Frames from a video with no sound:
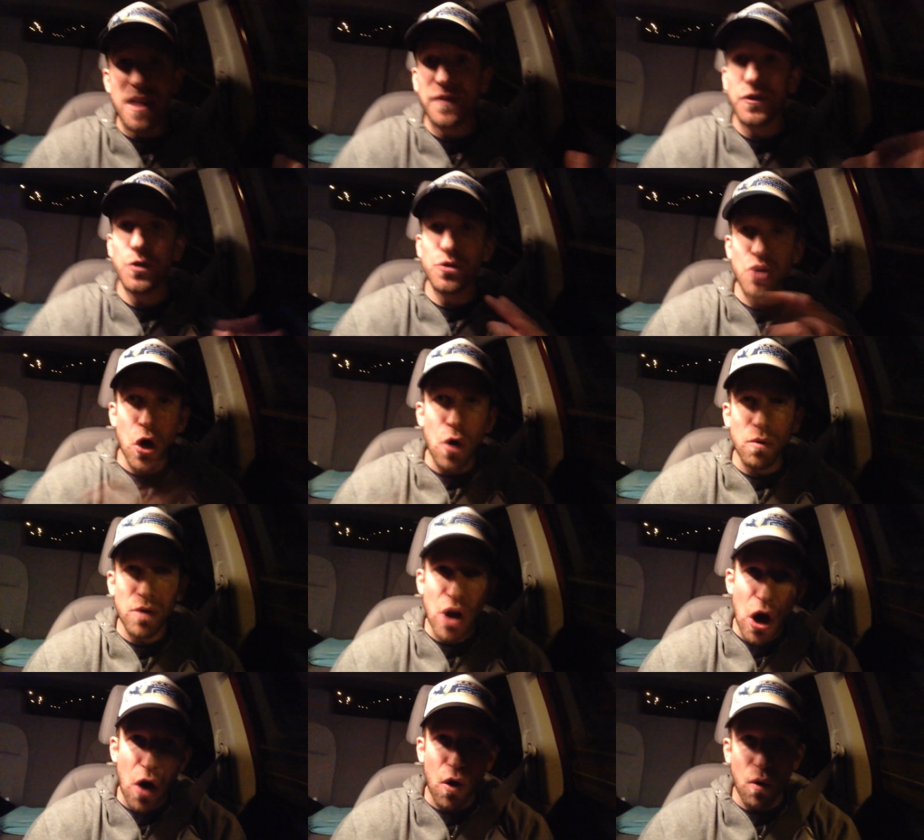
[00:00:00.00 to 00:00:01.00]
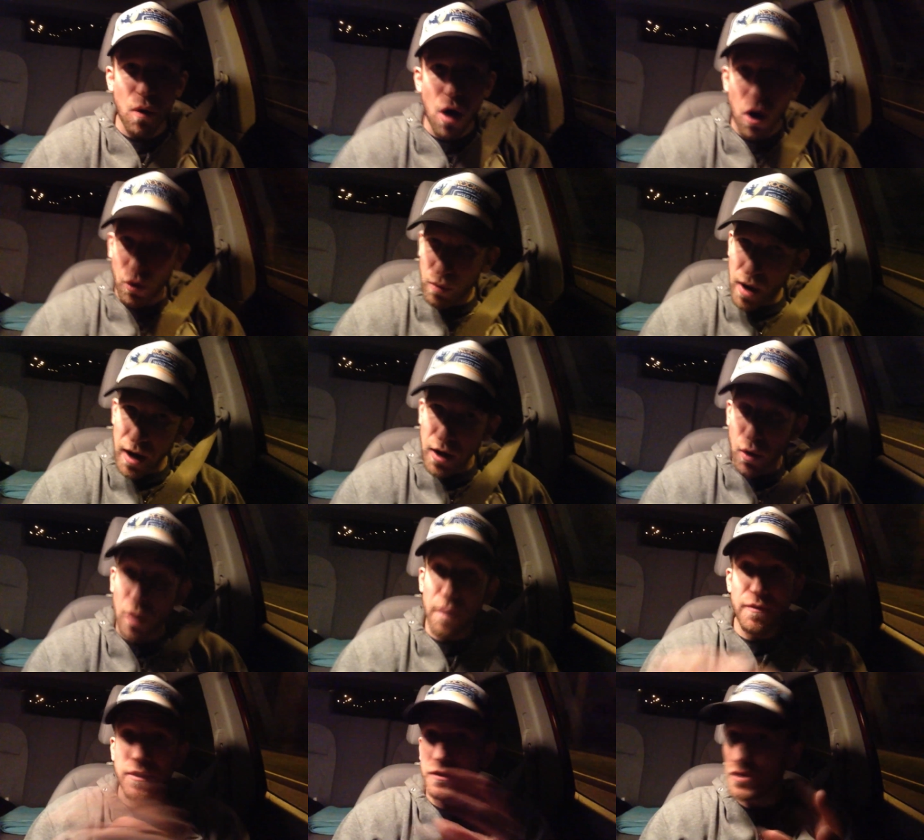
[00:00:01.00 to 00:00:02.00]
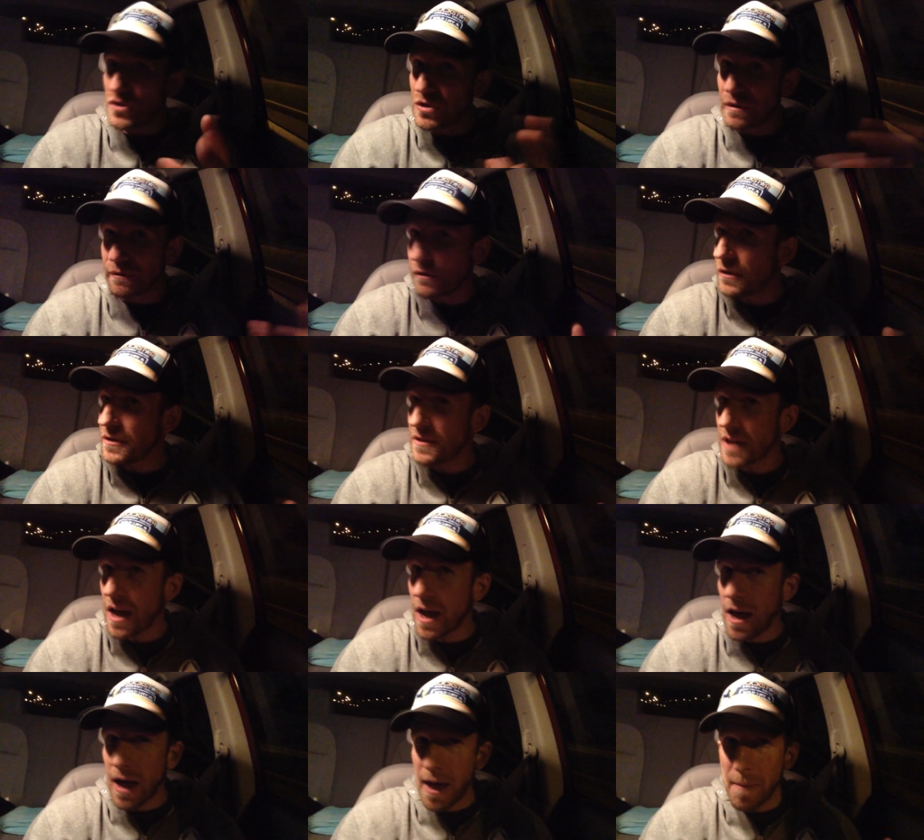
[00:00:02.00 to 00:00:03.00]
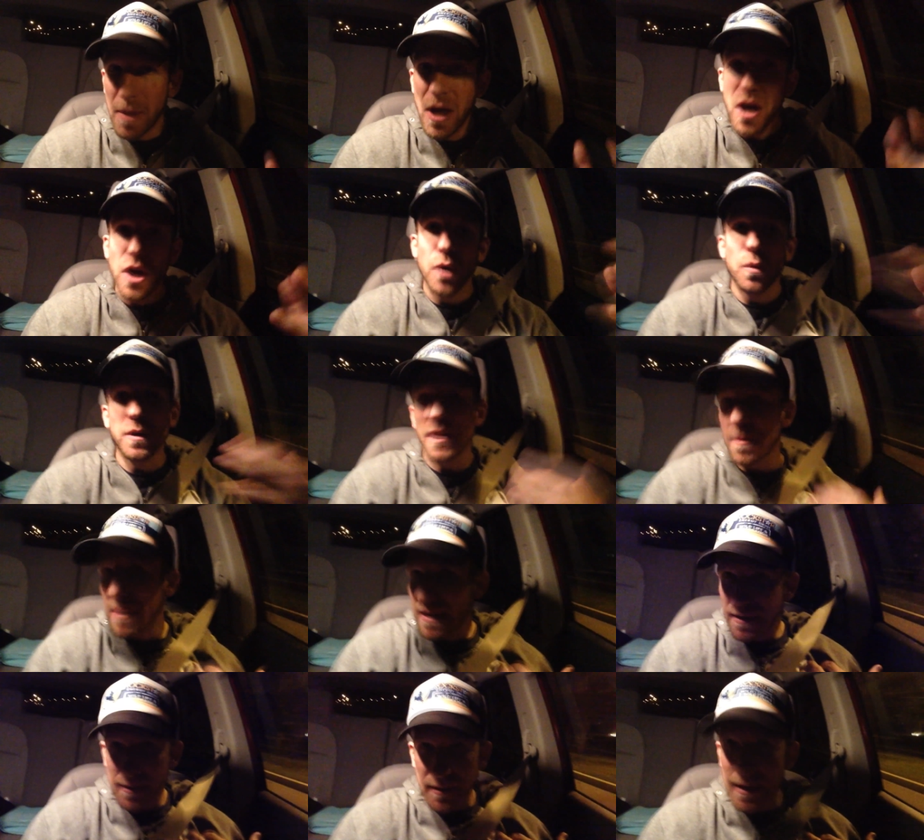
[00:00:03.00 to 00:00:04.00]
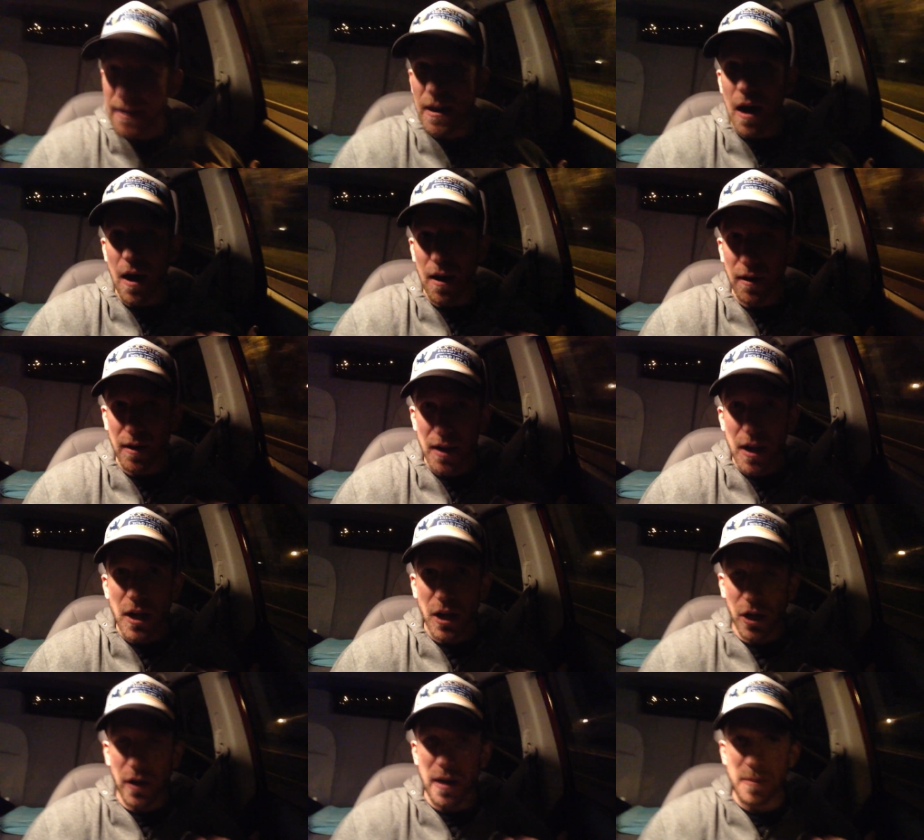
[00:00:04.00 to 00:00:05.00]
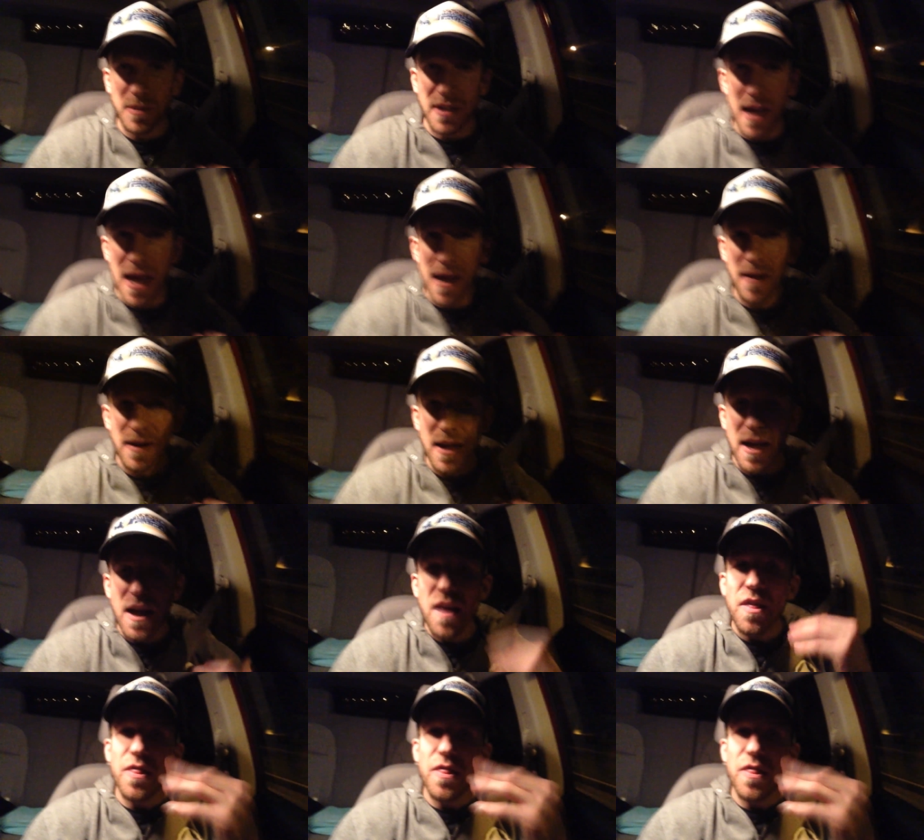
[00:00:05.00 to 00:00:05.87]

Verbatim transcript: If you don't know already, or if this is your first time with the big C Dog, you know what I'm saying?